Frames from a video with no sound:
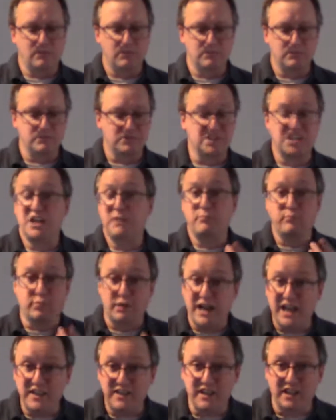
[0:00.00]
say
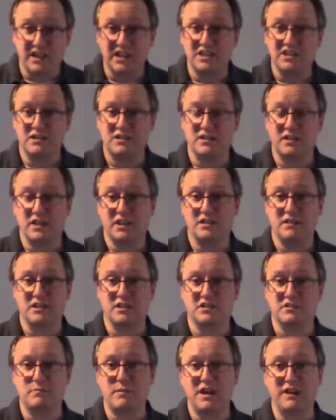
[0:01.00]
bread
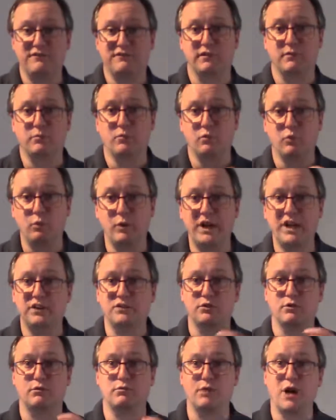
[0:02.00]
that's made from wheat
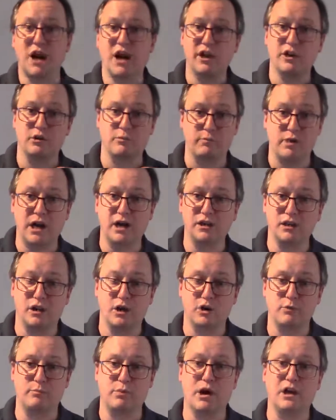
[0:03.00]
or rye or
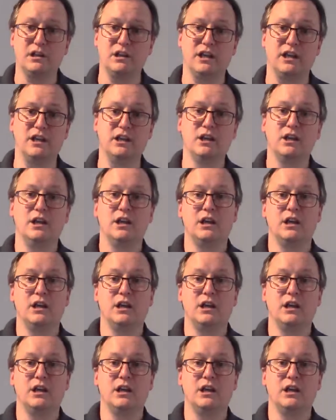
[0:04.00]
barley,